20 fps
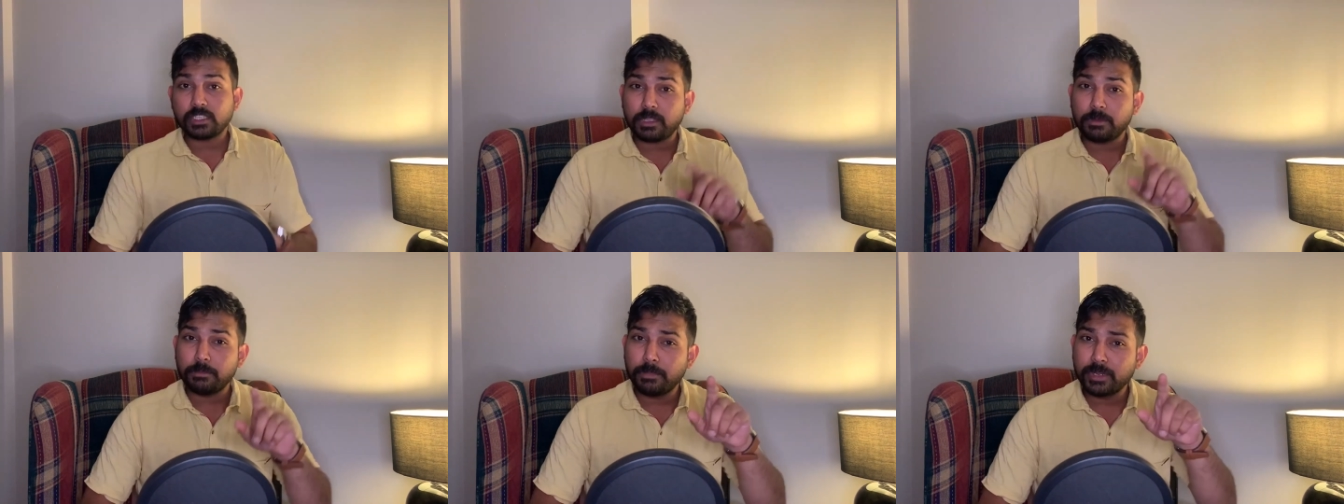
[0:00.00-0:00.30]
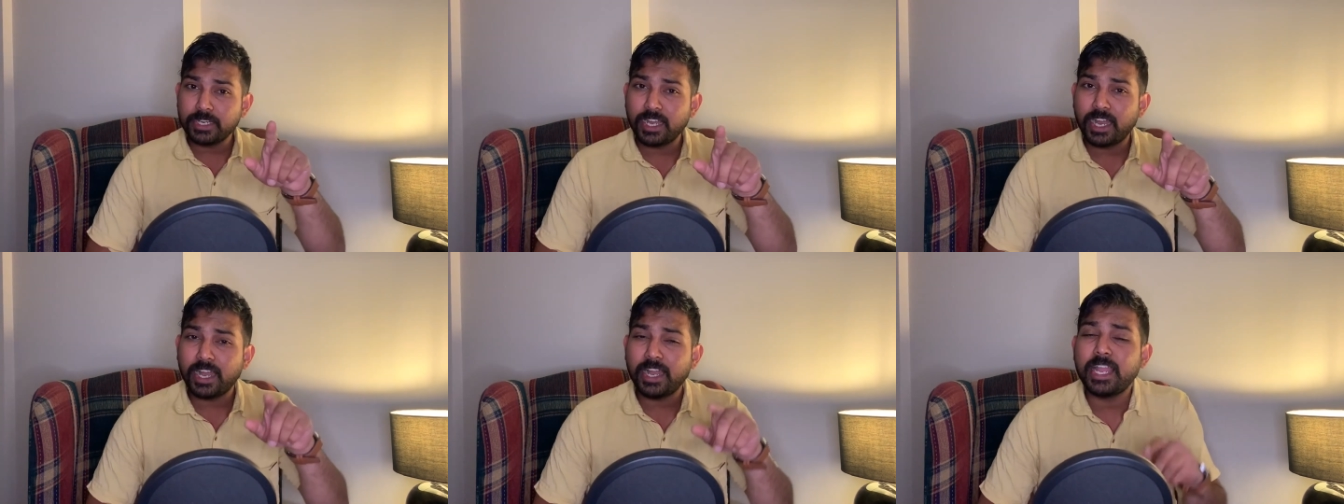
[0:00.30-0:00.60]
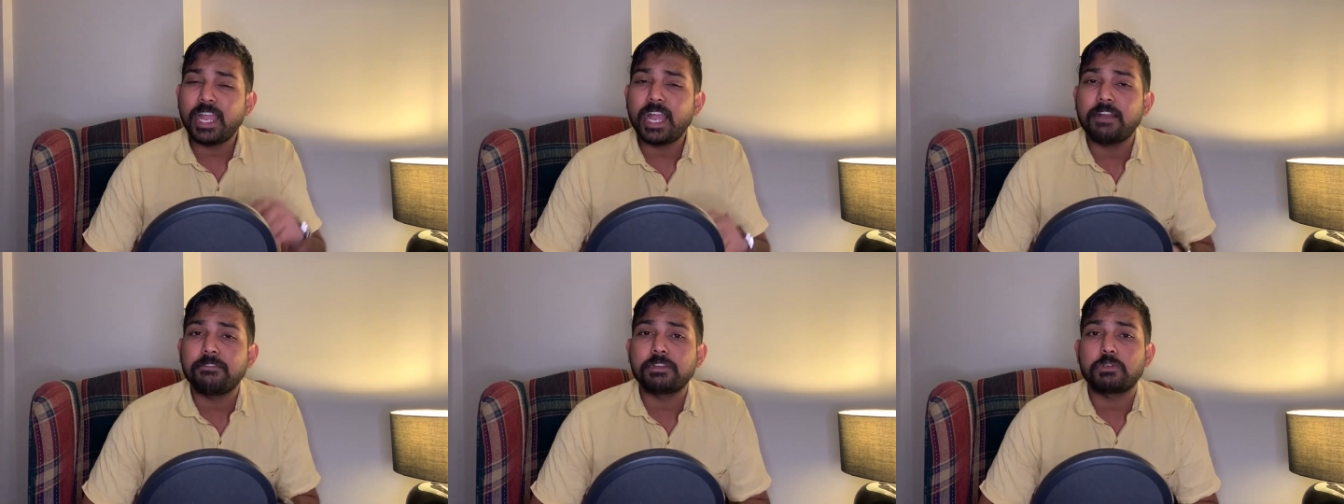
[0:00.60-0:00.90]
But I
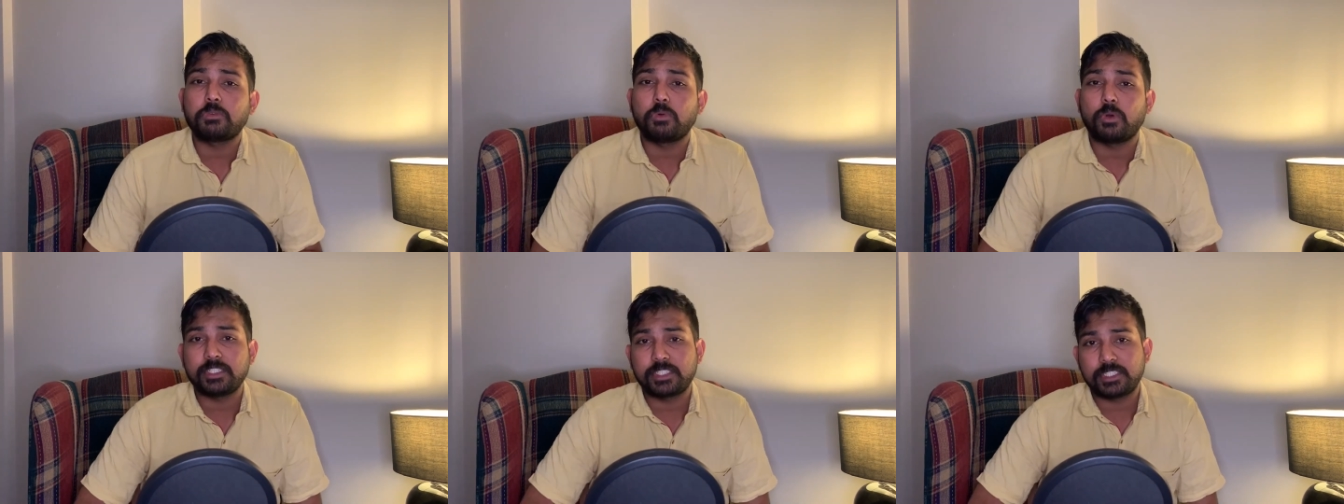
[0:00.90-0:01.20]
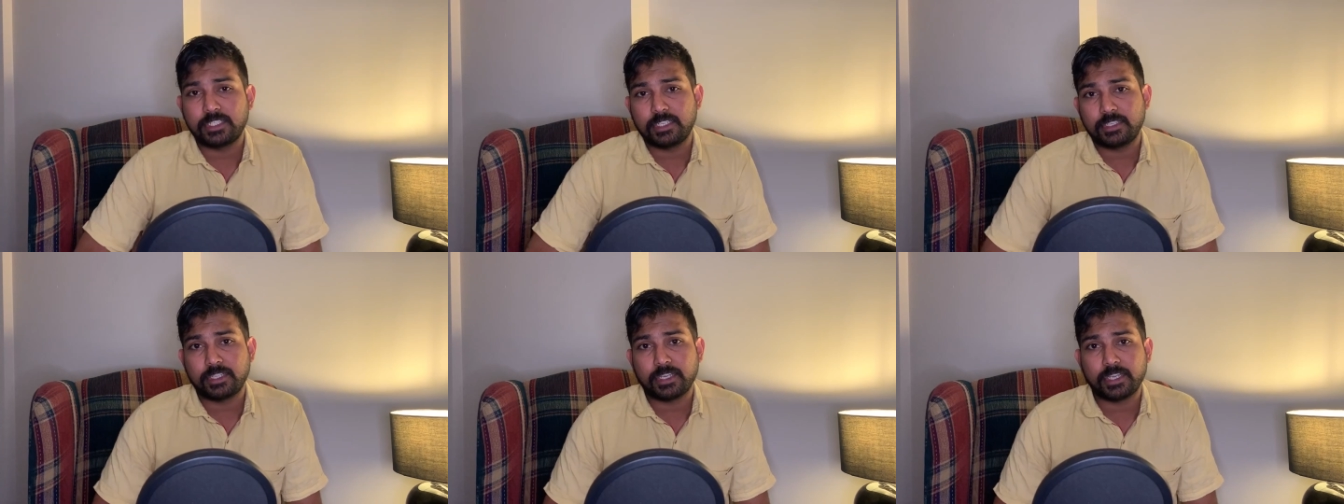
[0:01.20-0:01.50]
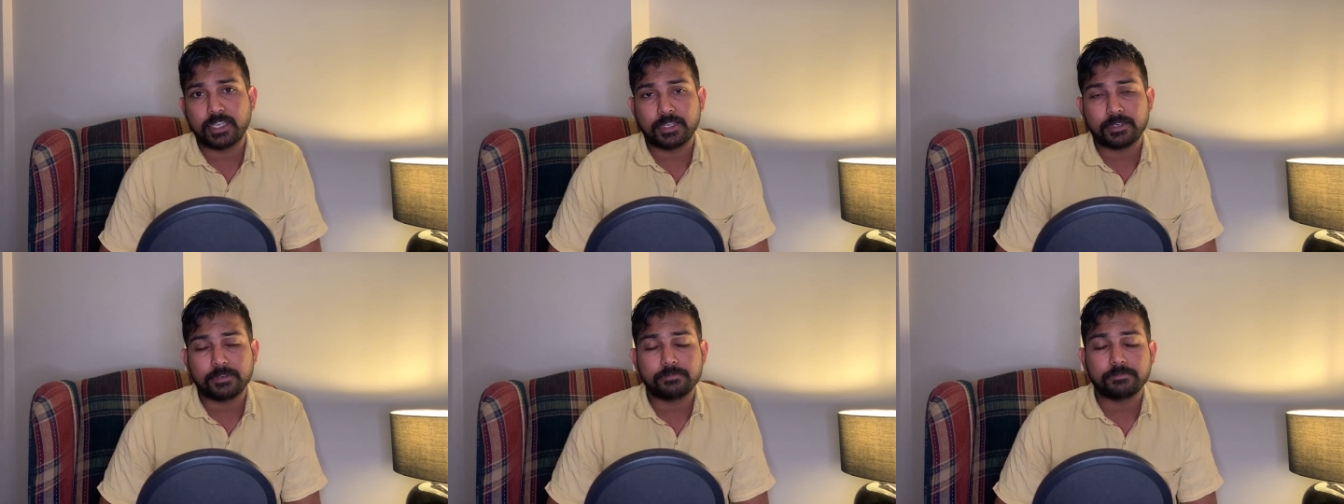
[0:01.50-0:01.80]
have a question
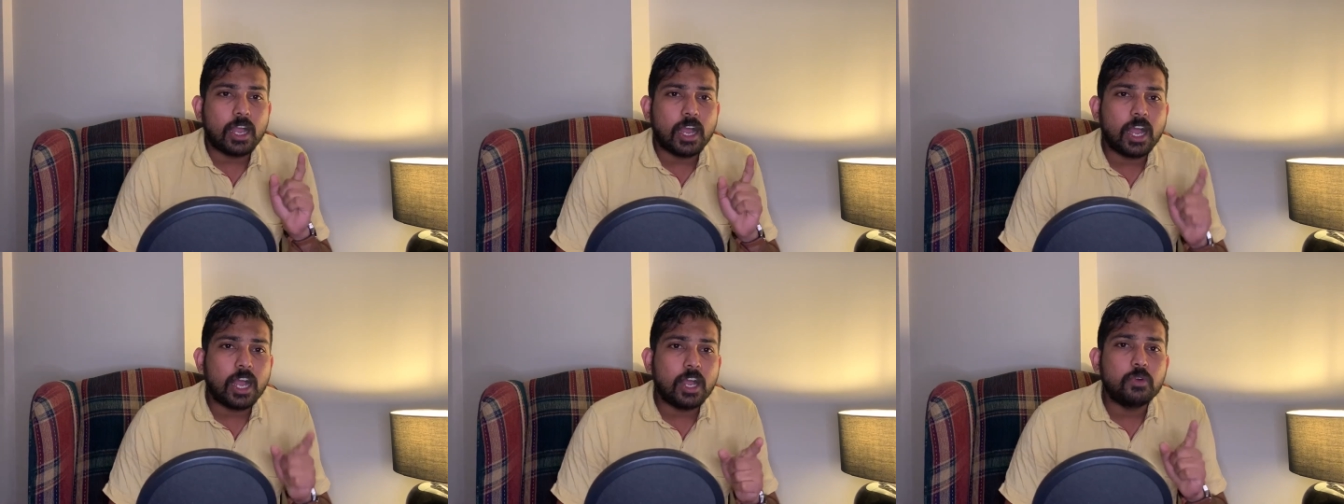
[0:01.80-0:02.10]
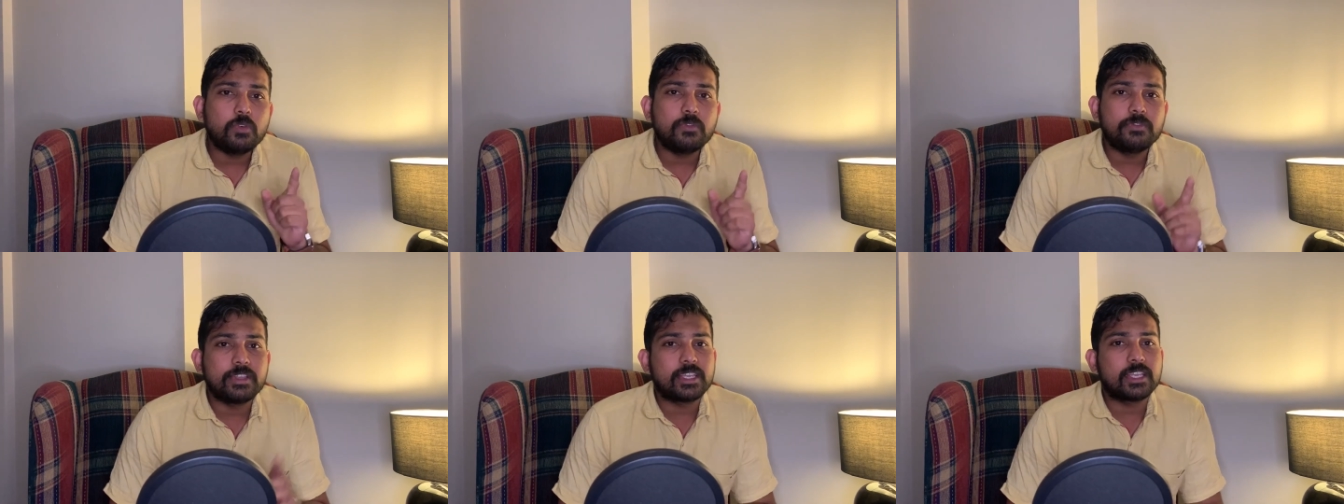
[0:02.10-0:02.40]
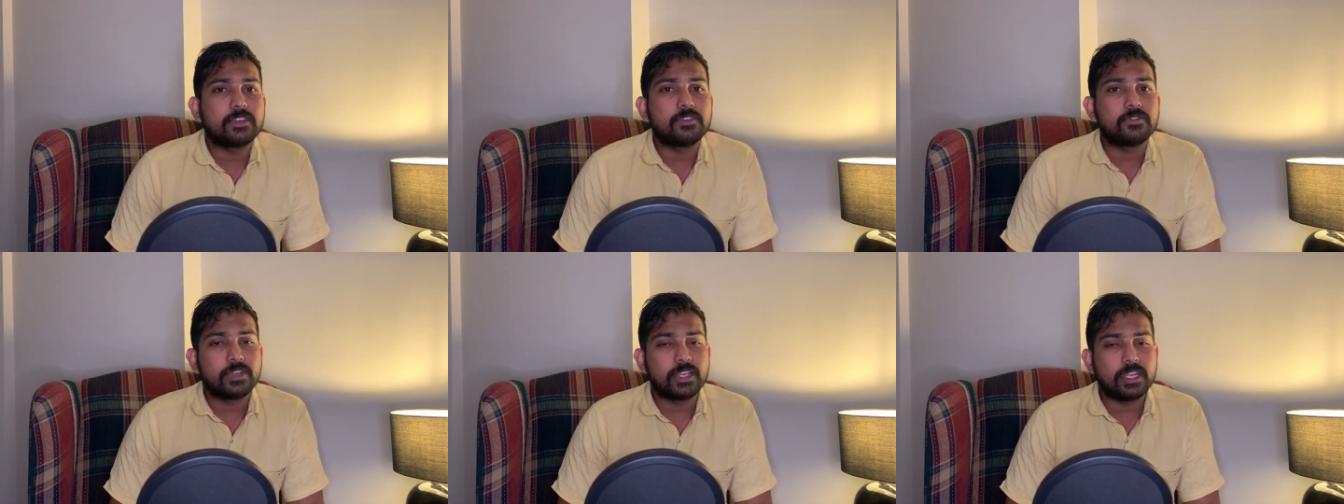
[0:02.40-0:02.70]
there. How we
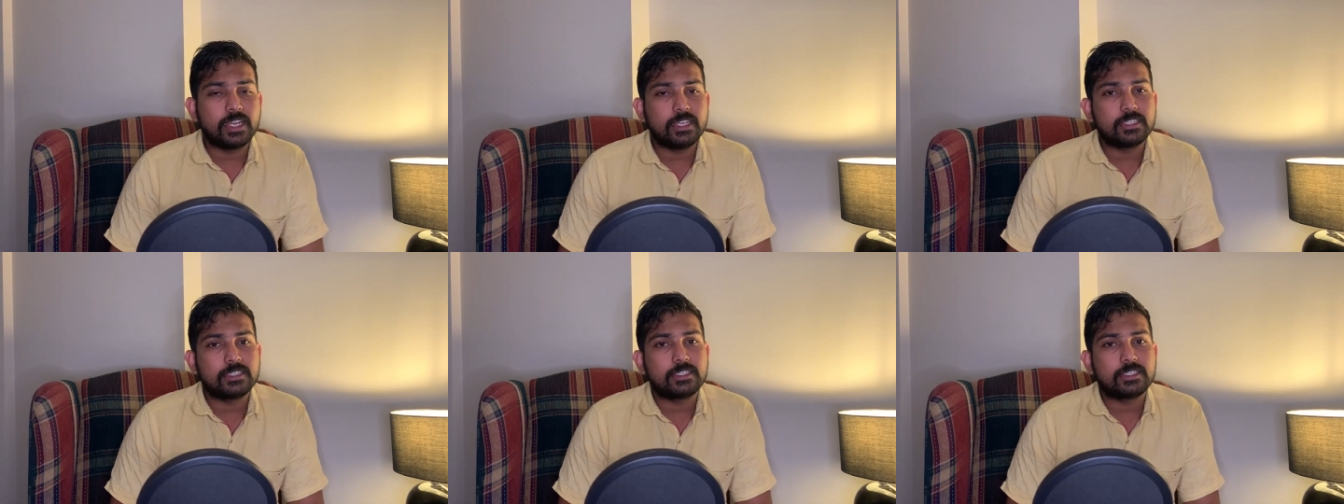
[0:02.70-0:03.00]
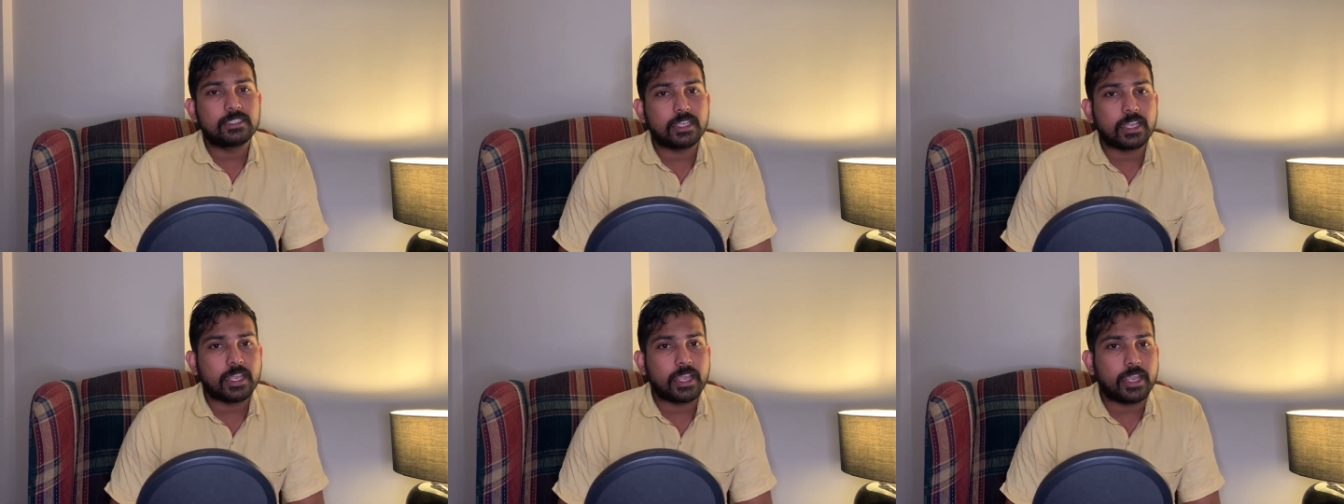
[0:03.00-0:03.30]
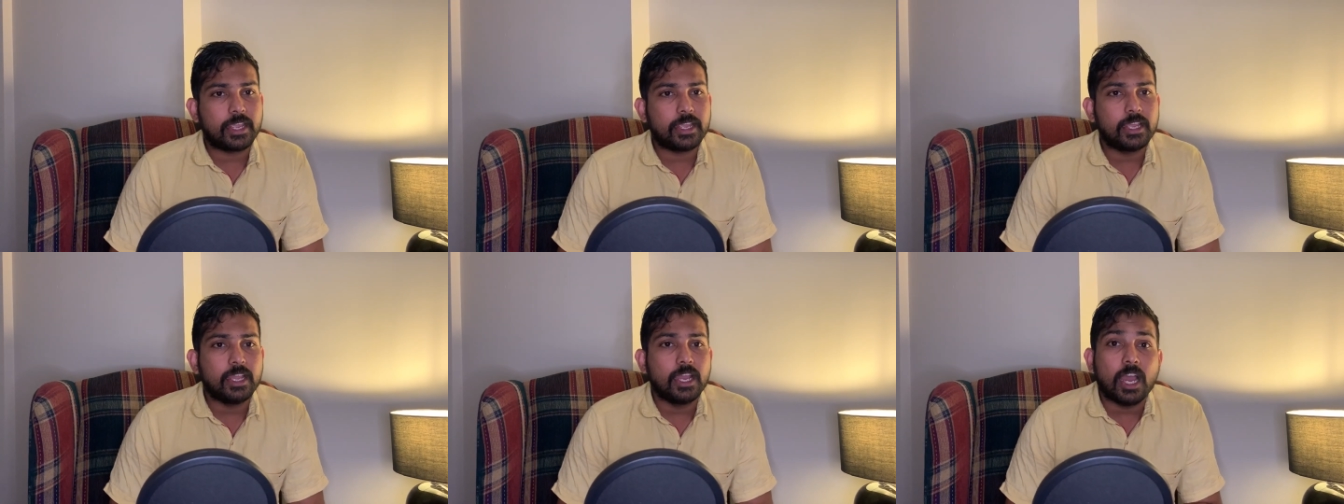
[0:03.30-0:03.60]
can really
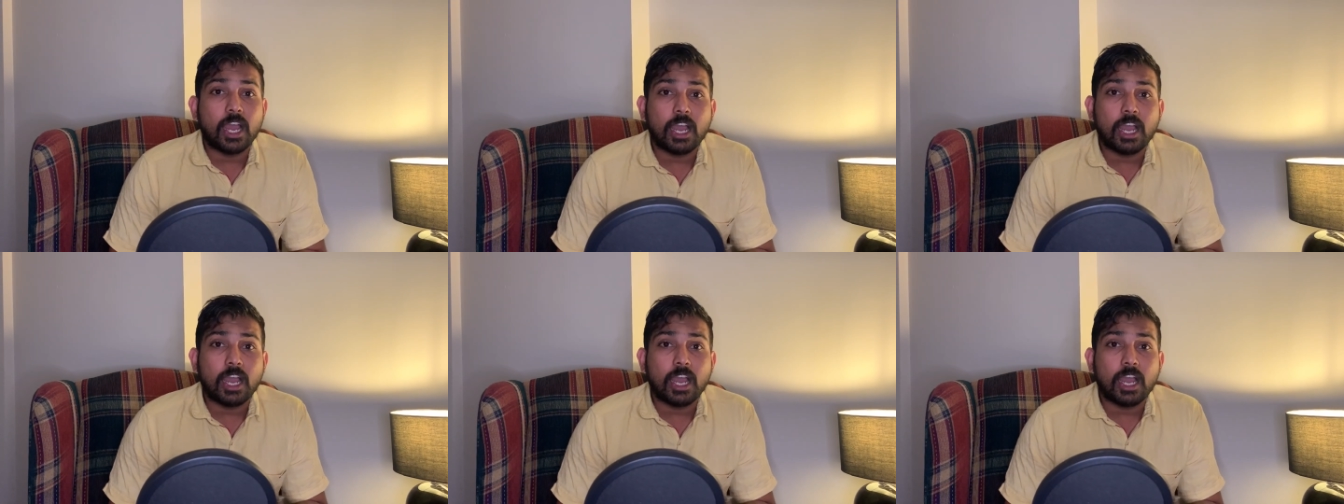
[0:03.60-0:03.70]
say